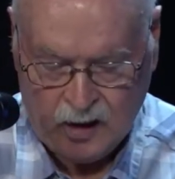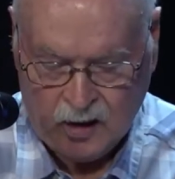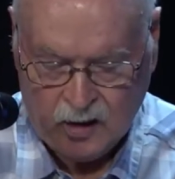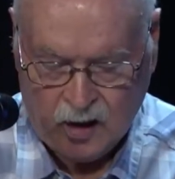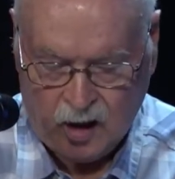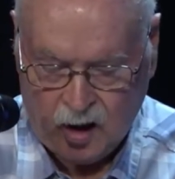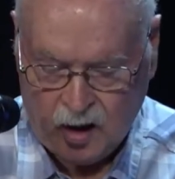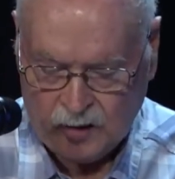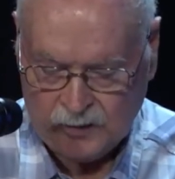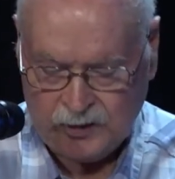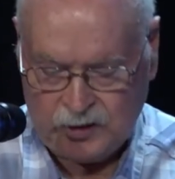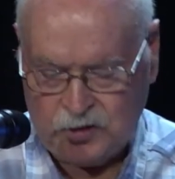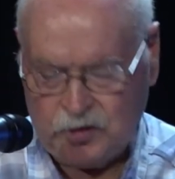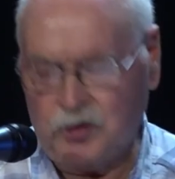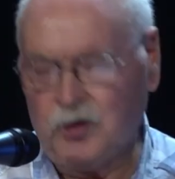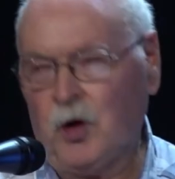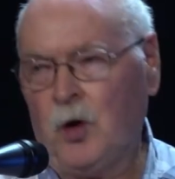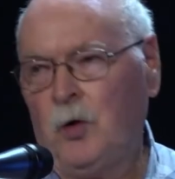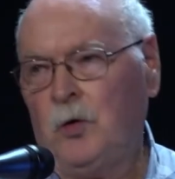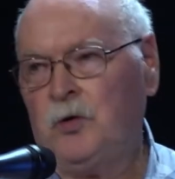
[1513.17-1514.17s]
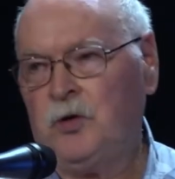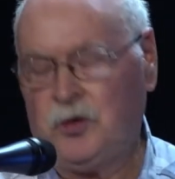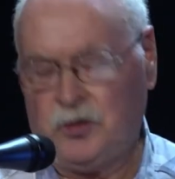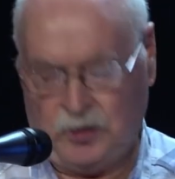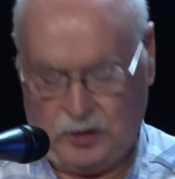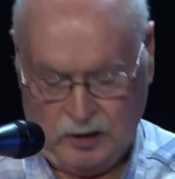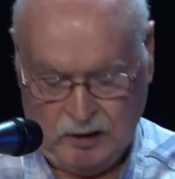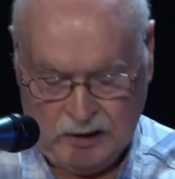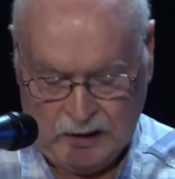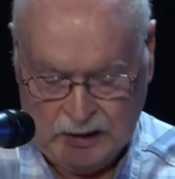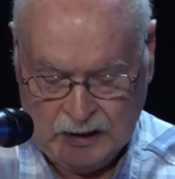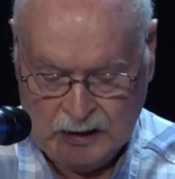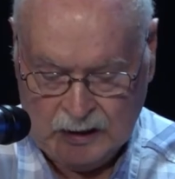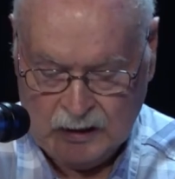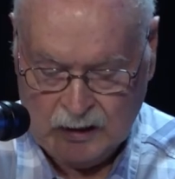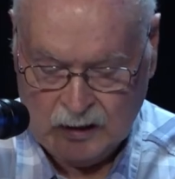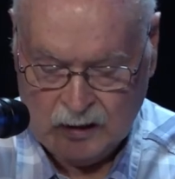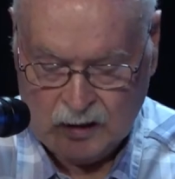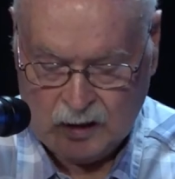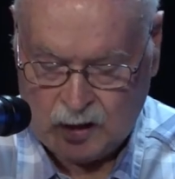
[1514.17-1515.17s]
All these notes
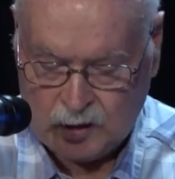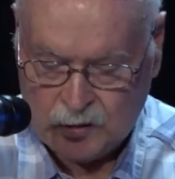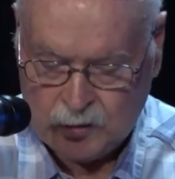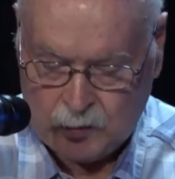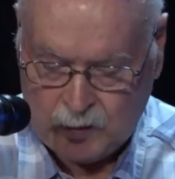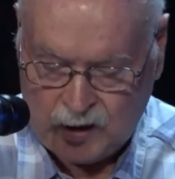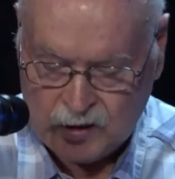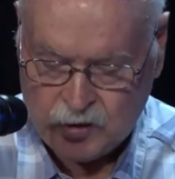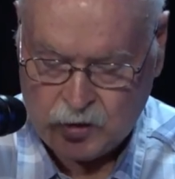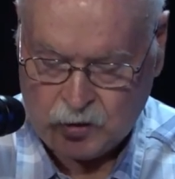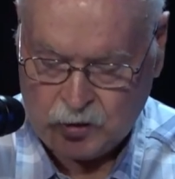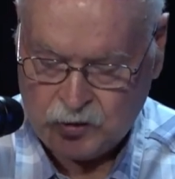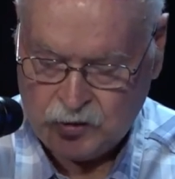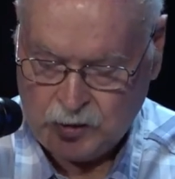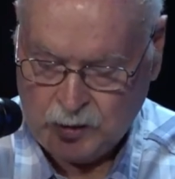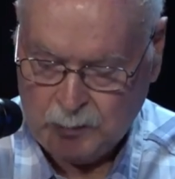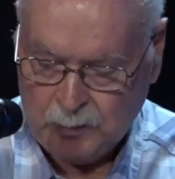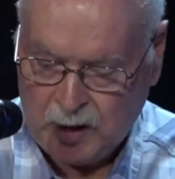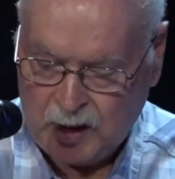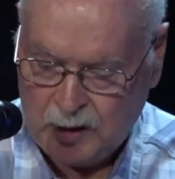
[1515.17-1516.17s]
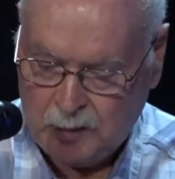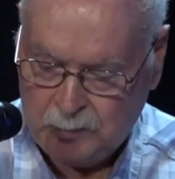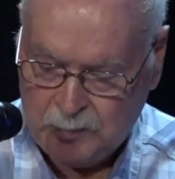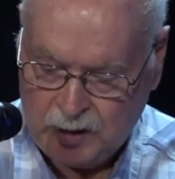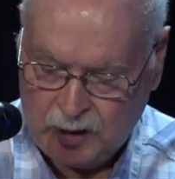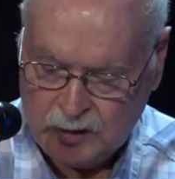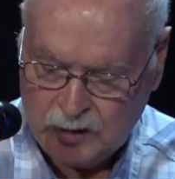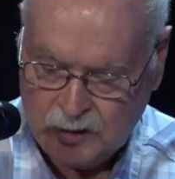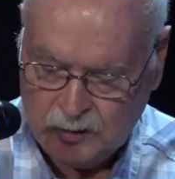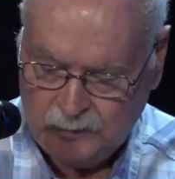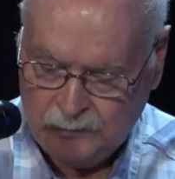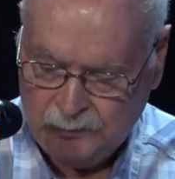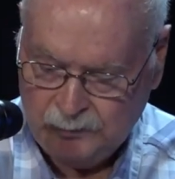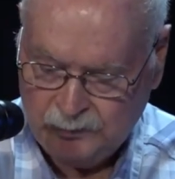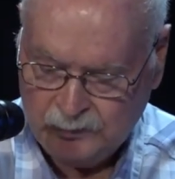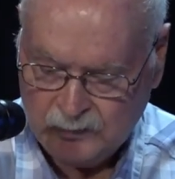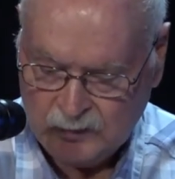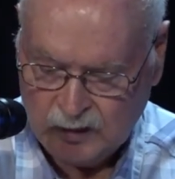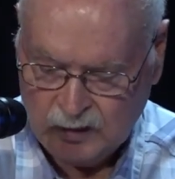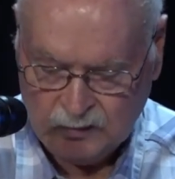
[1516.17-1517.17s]
are treasures, in my opinion.
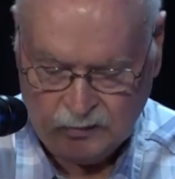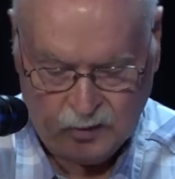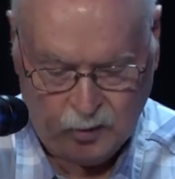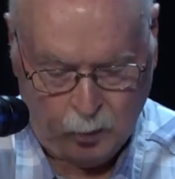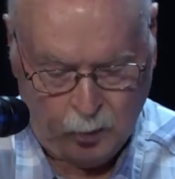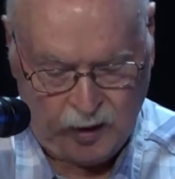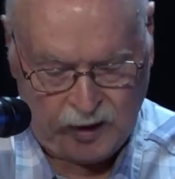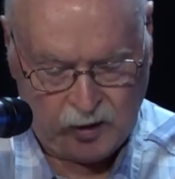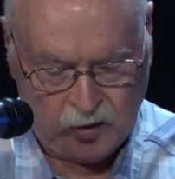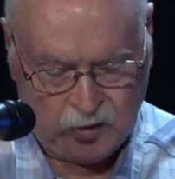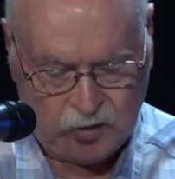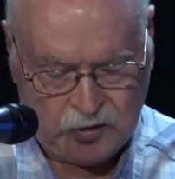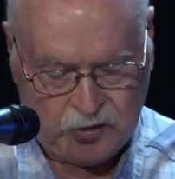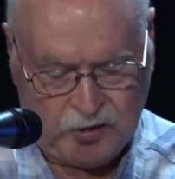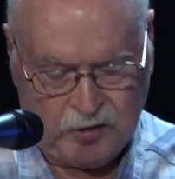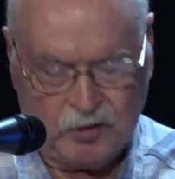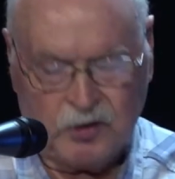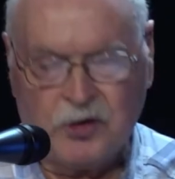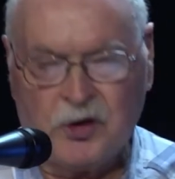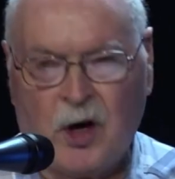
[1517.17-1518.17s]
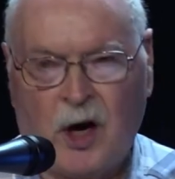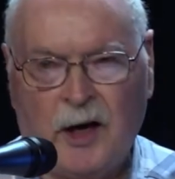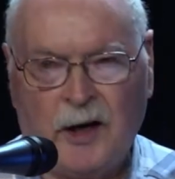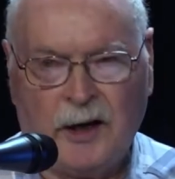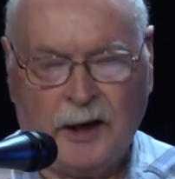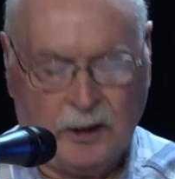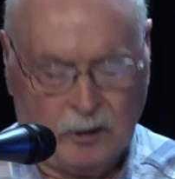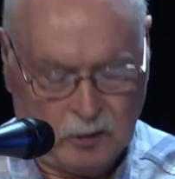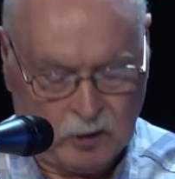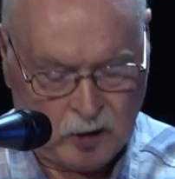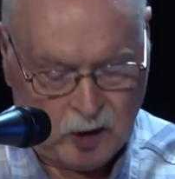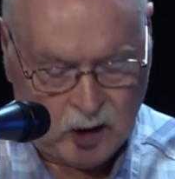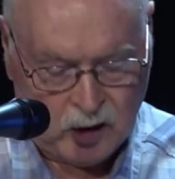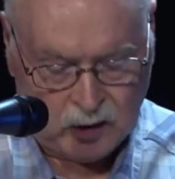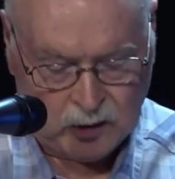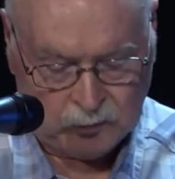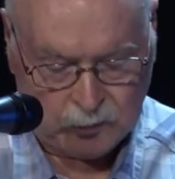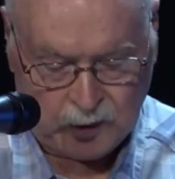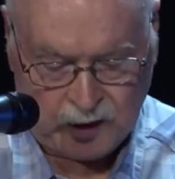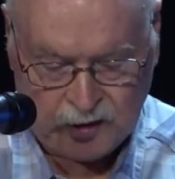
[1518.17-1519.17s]
The windows and siding are
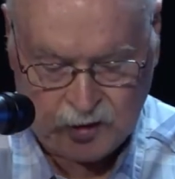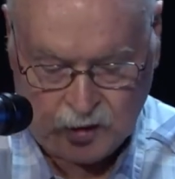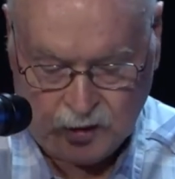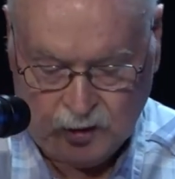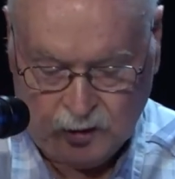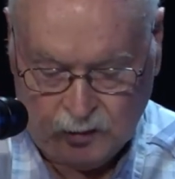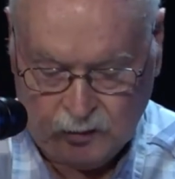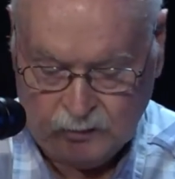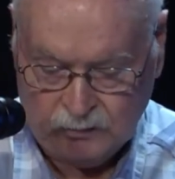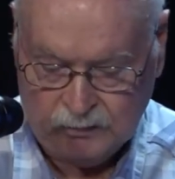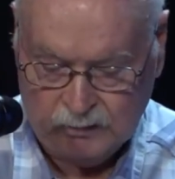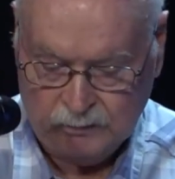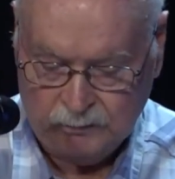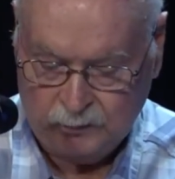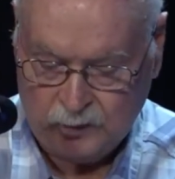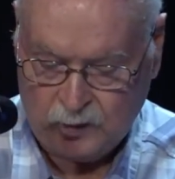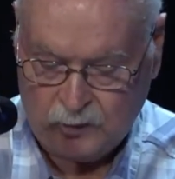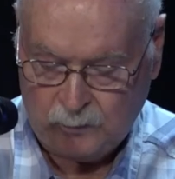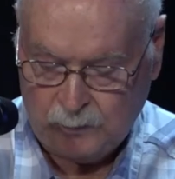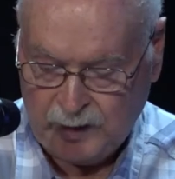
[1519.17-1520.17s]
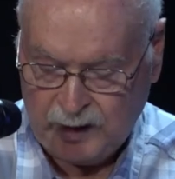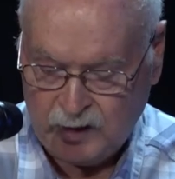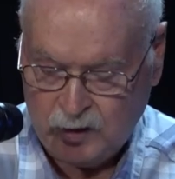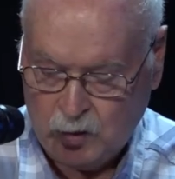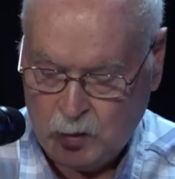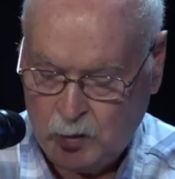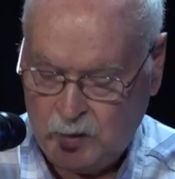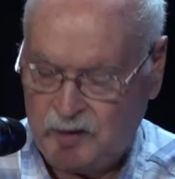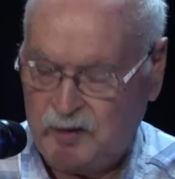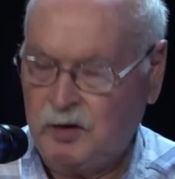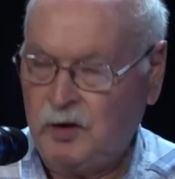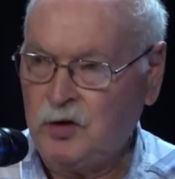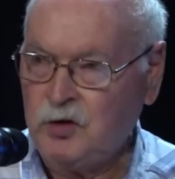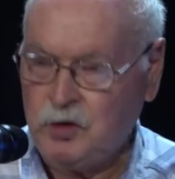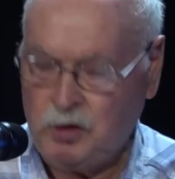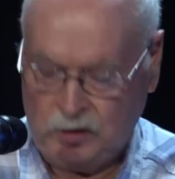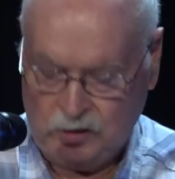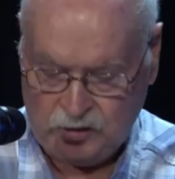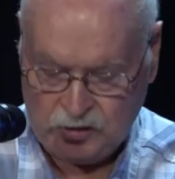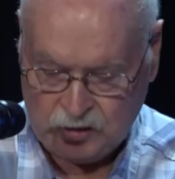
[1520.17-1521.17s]
all original. There have been no
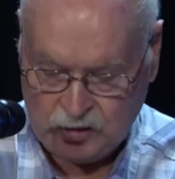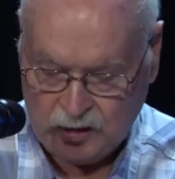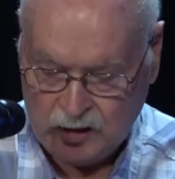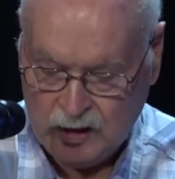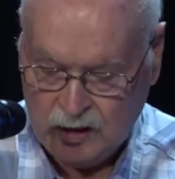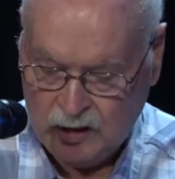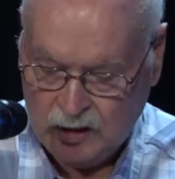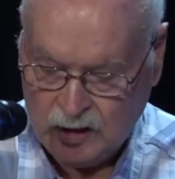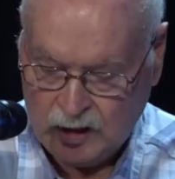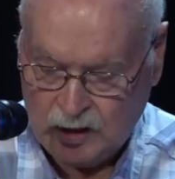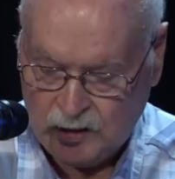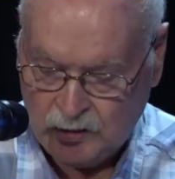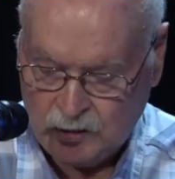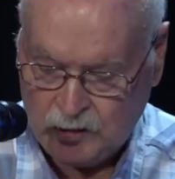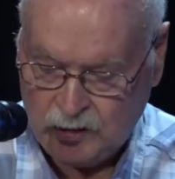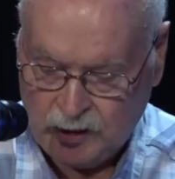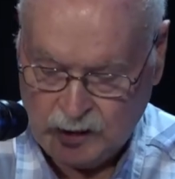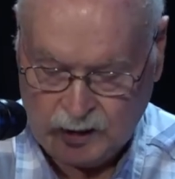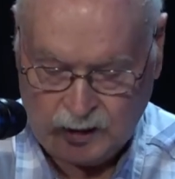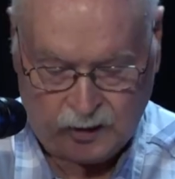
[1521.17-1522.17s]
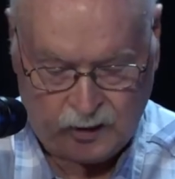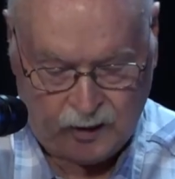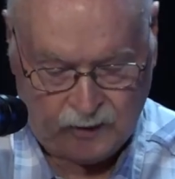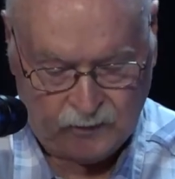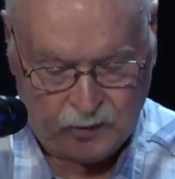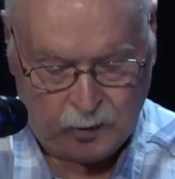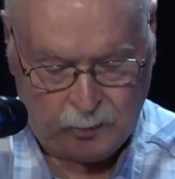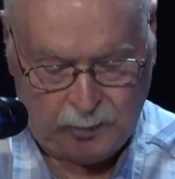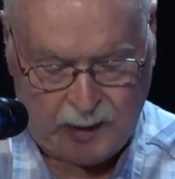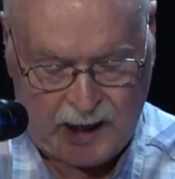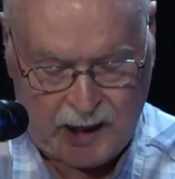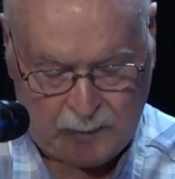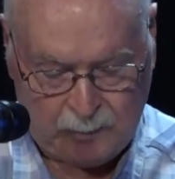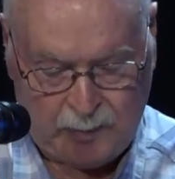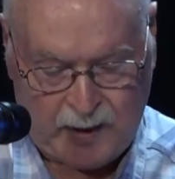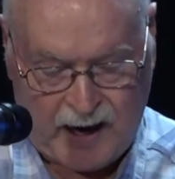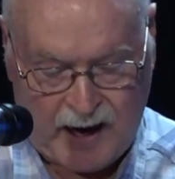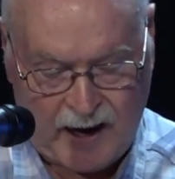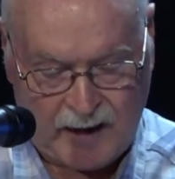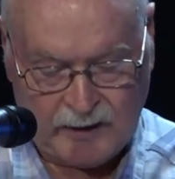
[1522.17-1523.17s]
additions other than a covered back
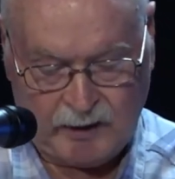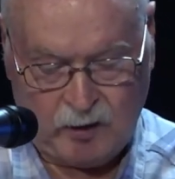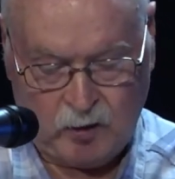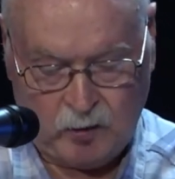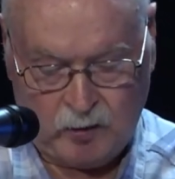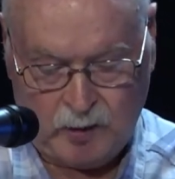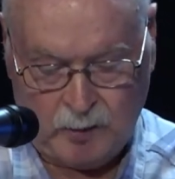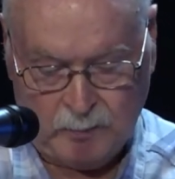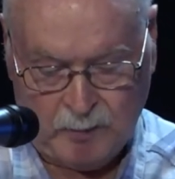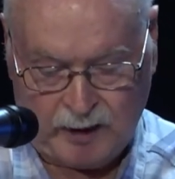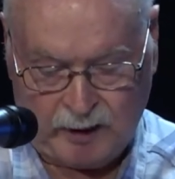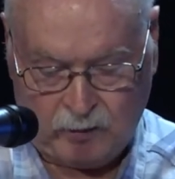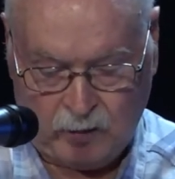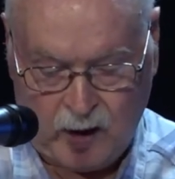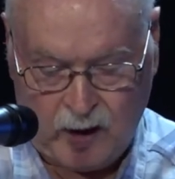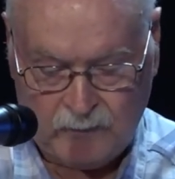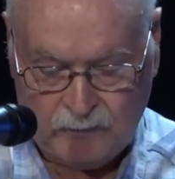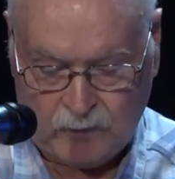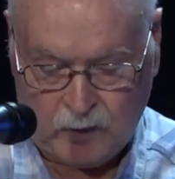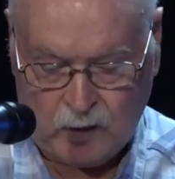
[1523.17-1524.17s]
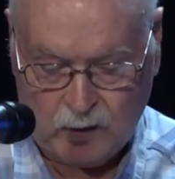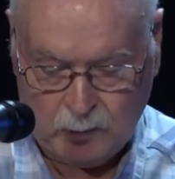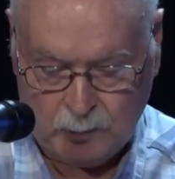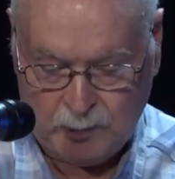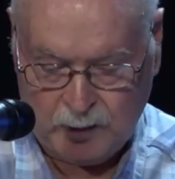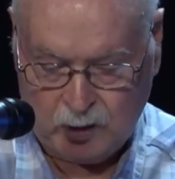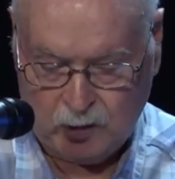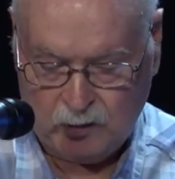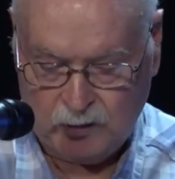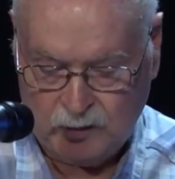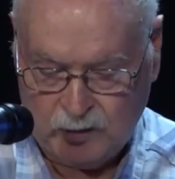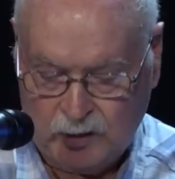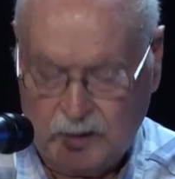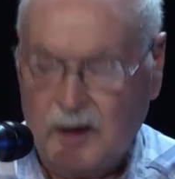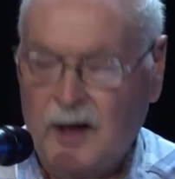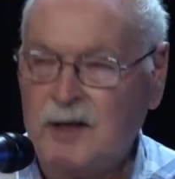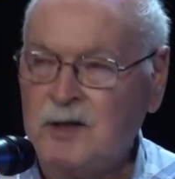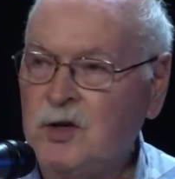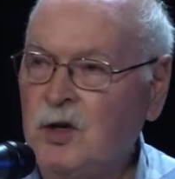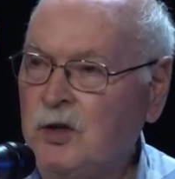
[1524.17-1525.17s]
patio that my grandfather built in the
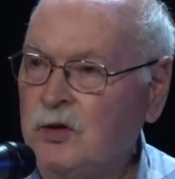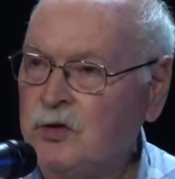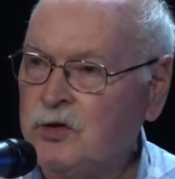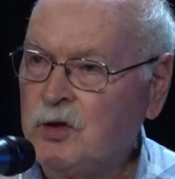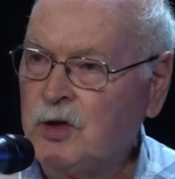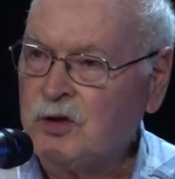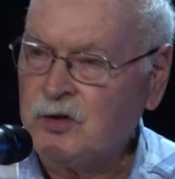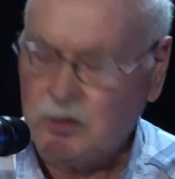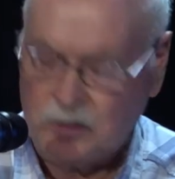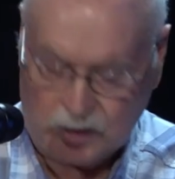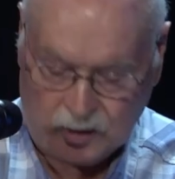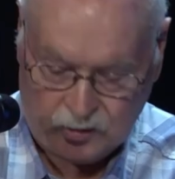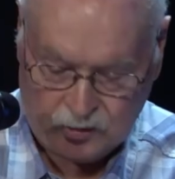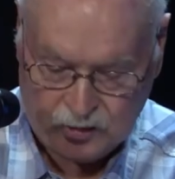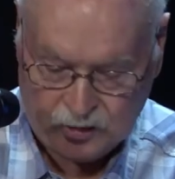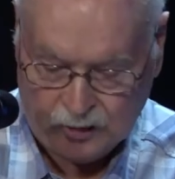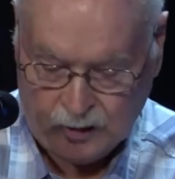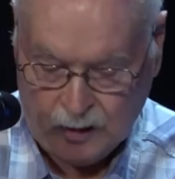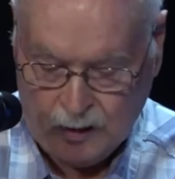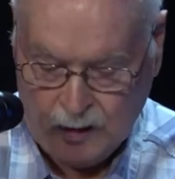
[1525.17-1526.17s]
1960s.